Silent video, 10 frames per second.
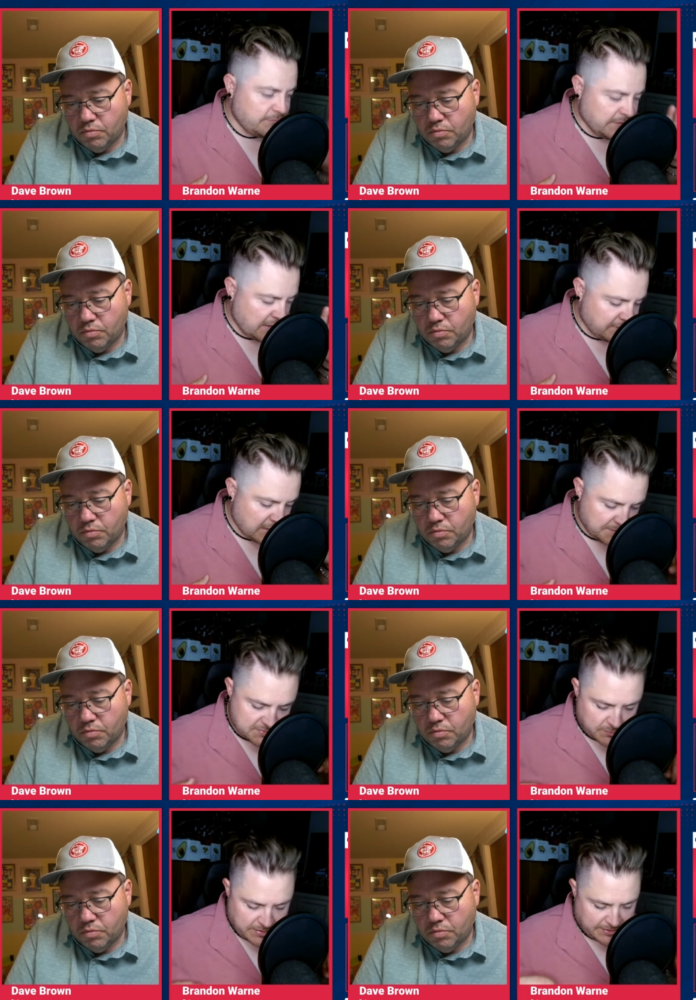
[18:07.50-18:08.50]
Speaker 1: of been on the
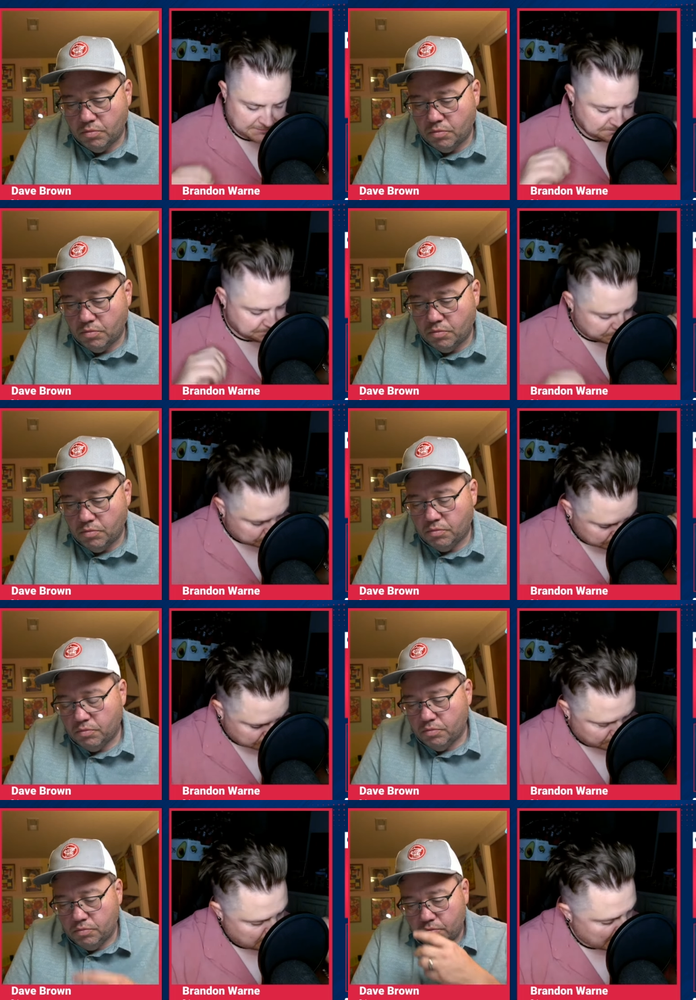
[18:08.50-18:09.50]
upswing,
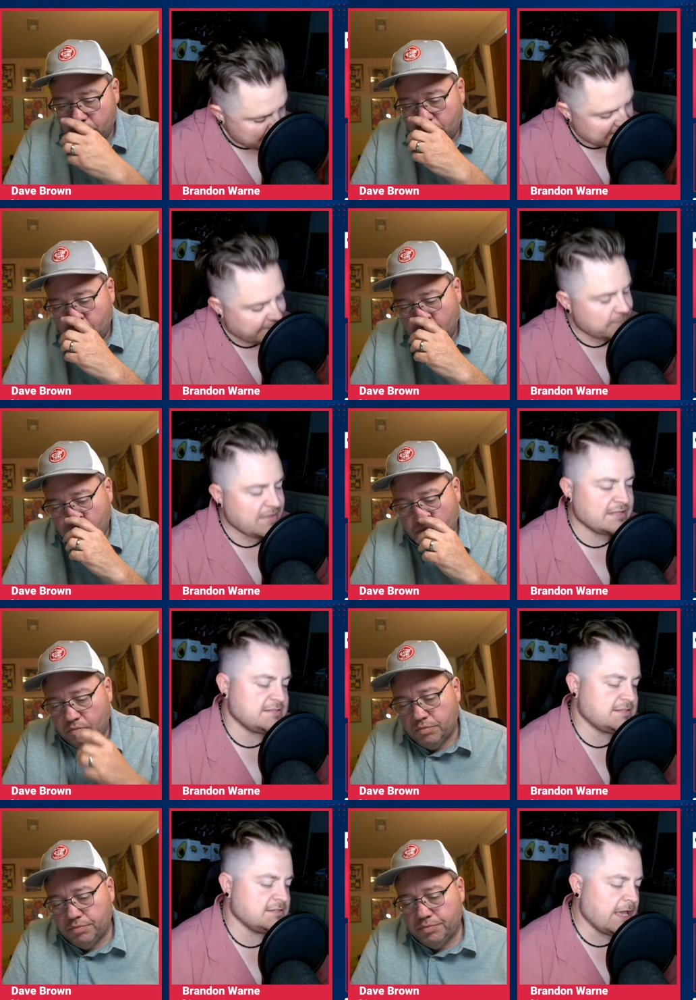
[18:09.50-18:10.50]
I'm going to give him that
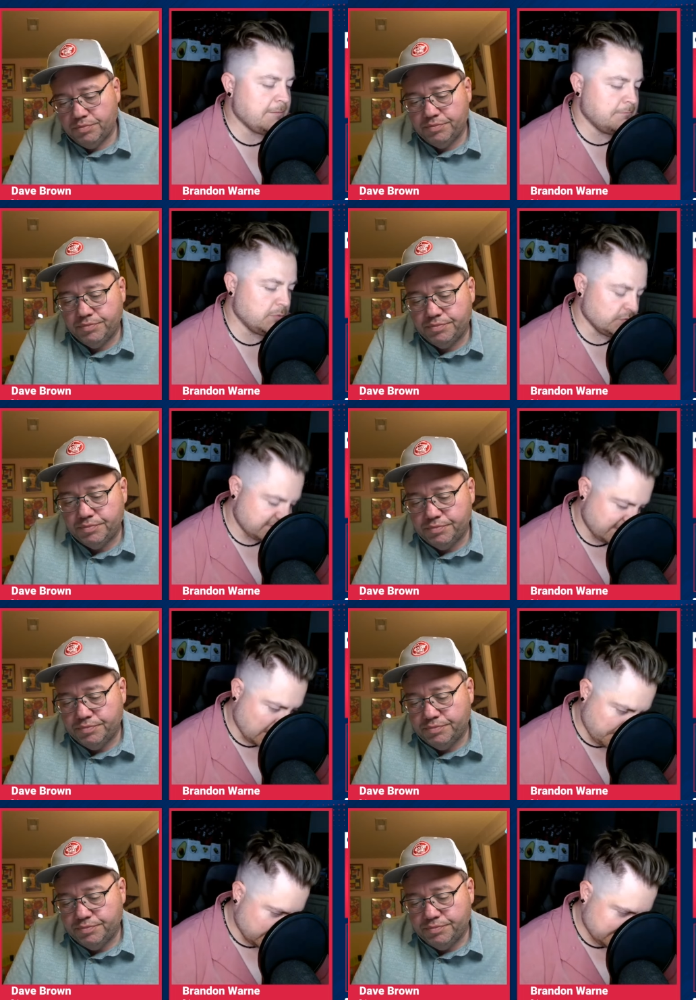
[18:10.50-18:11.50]
slight boost
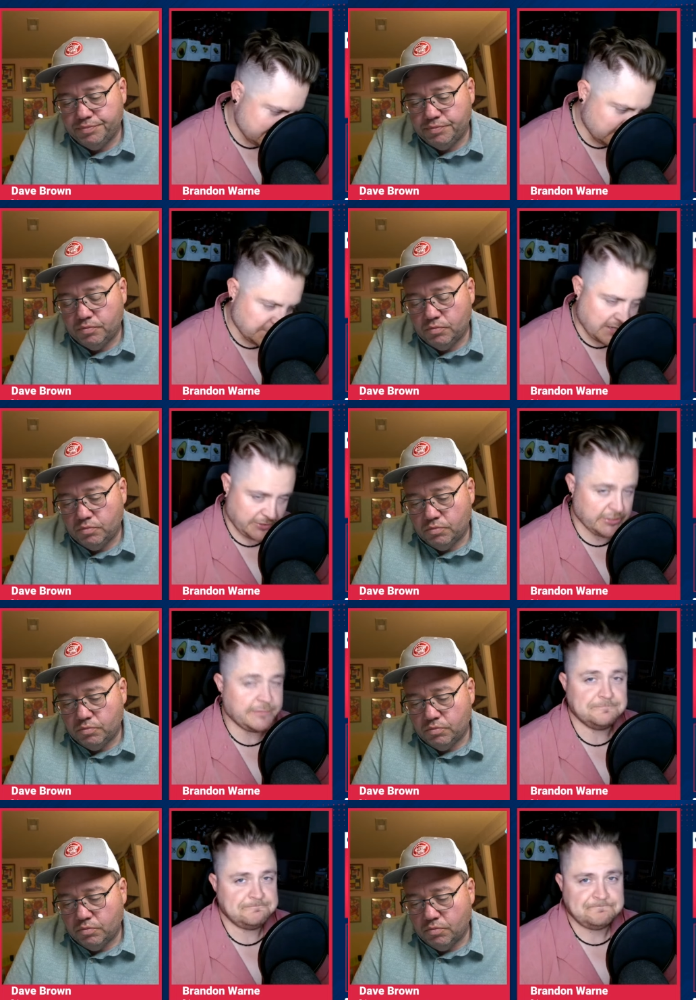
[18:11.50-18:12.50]
there, but it's still not
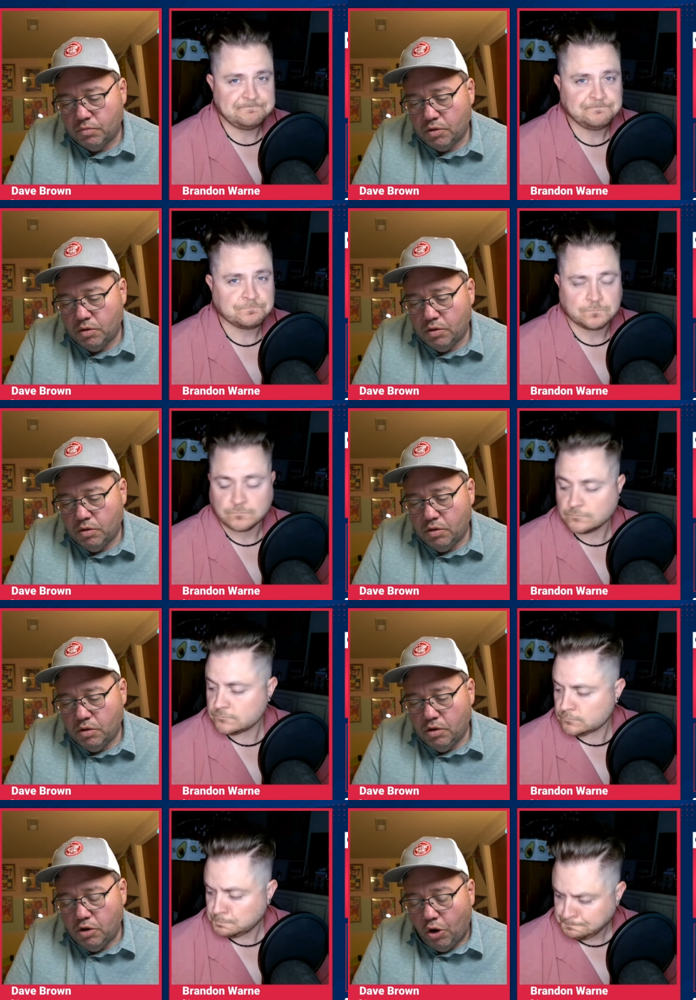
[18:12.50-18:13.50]
good.
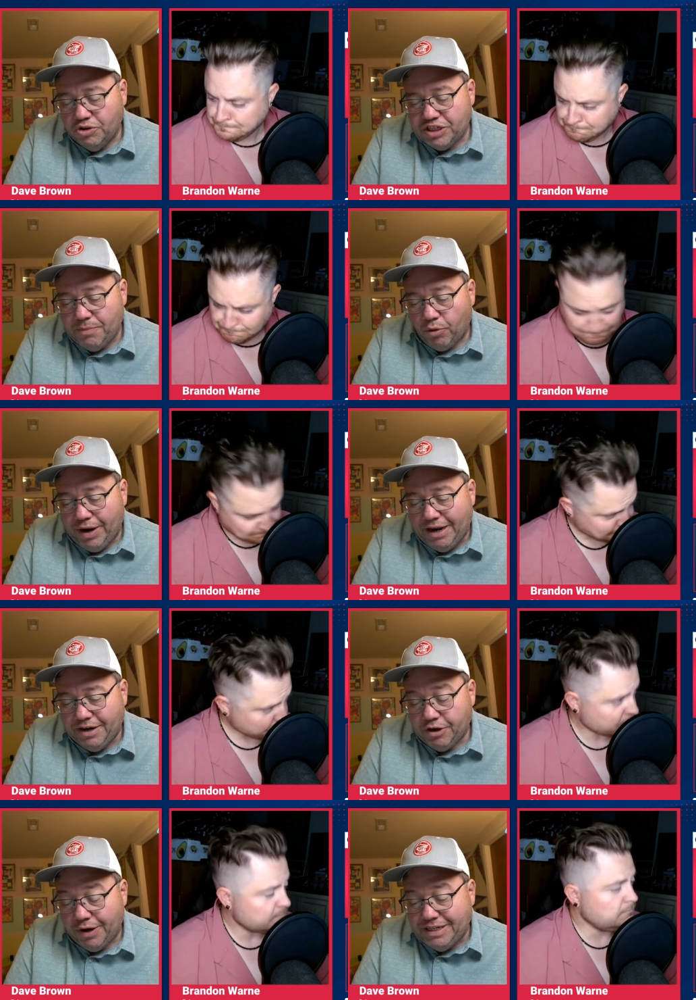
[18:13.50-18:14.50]
Speaker 2: Jose
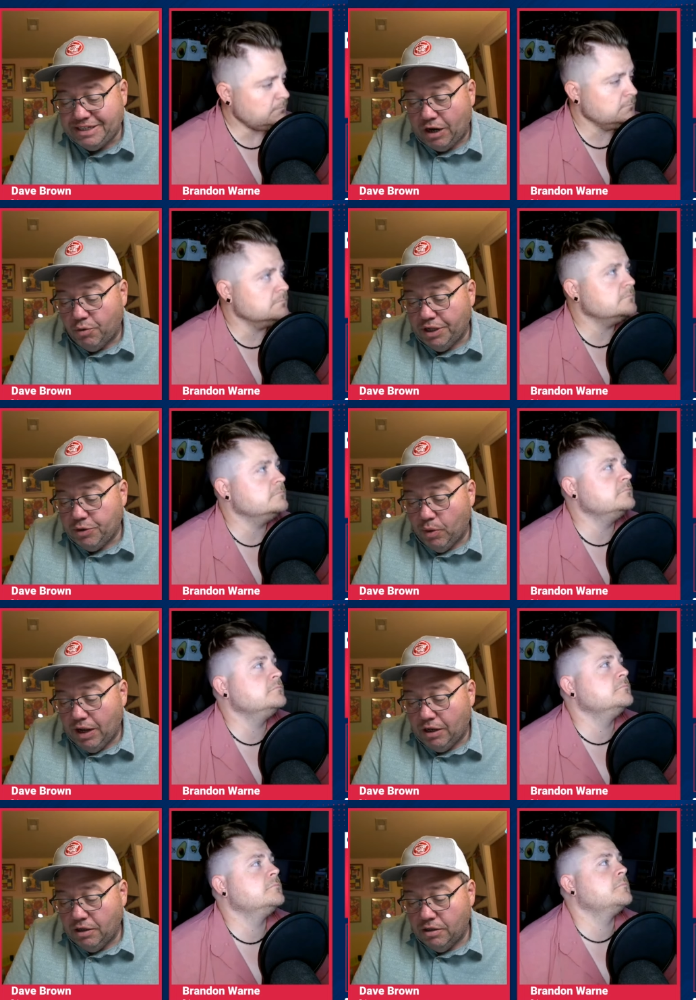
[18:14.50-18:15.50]
Miranda grades out really
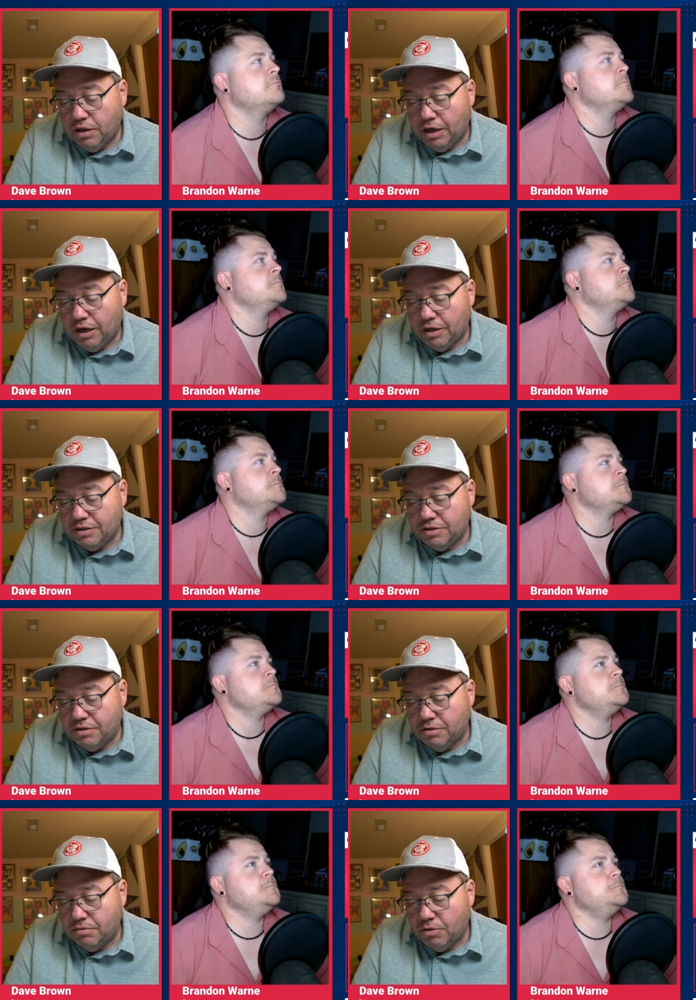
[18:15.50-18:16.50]
well uh,
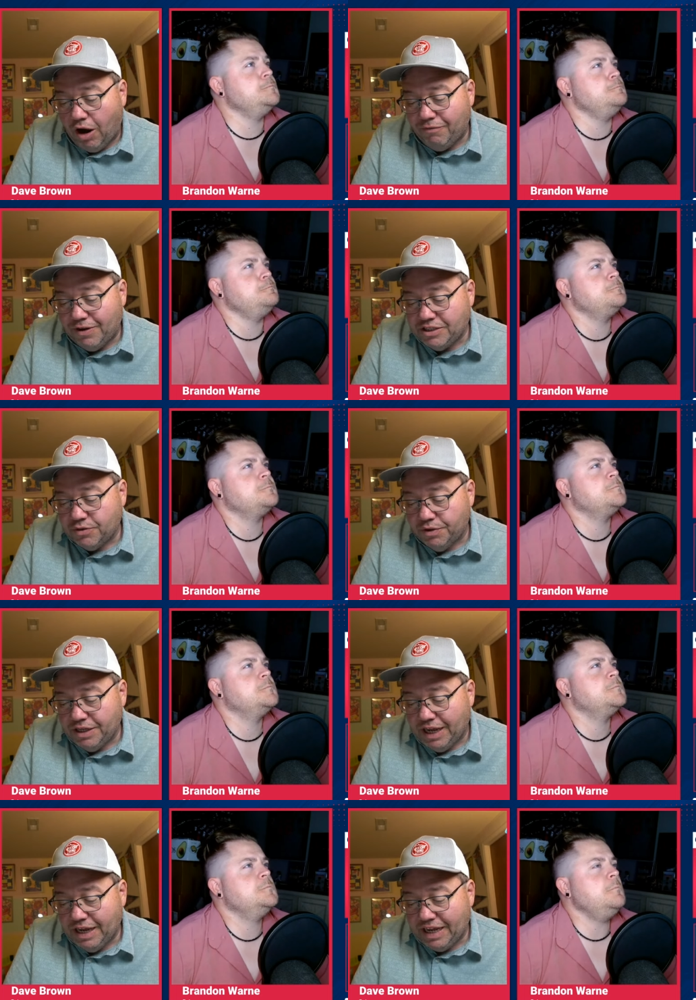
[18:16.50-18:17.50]

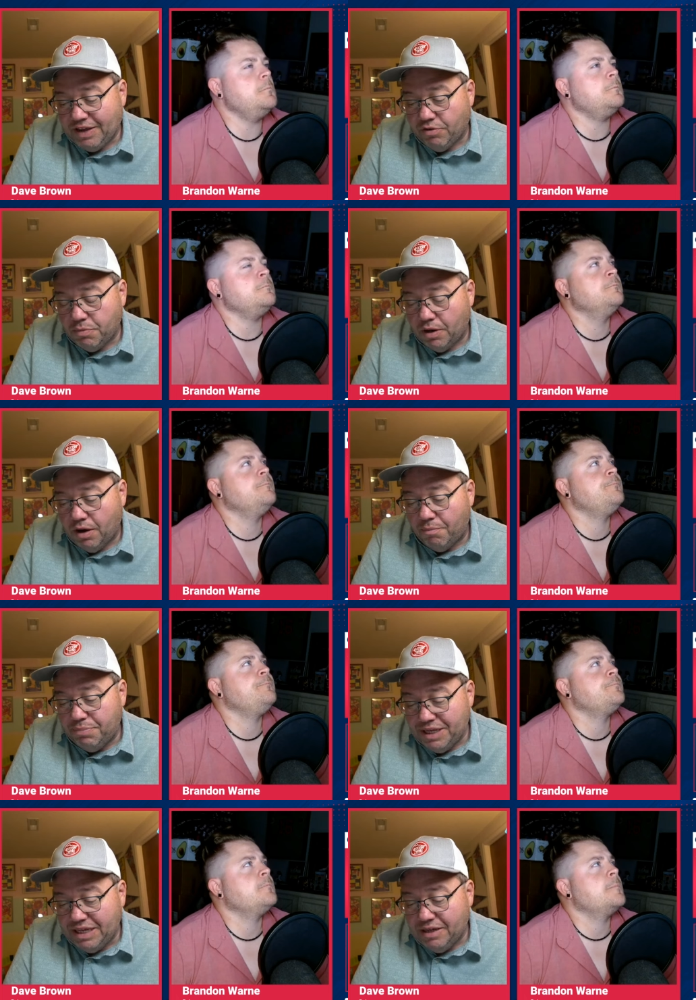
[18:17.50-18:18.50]
offensively. I, I give him a, a
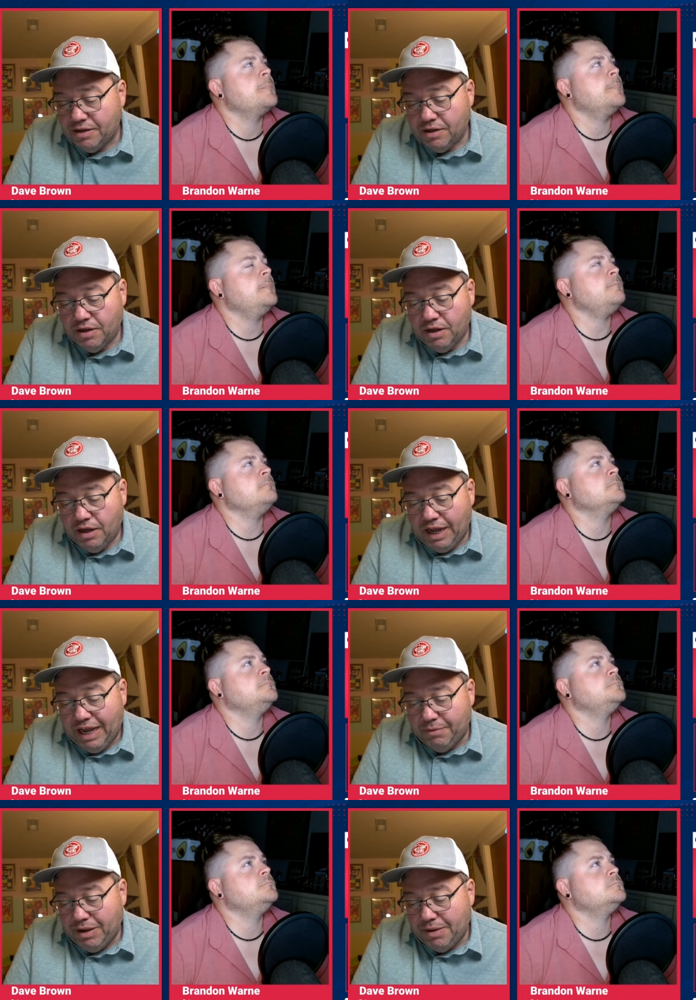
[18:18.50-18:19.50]
B and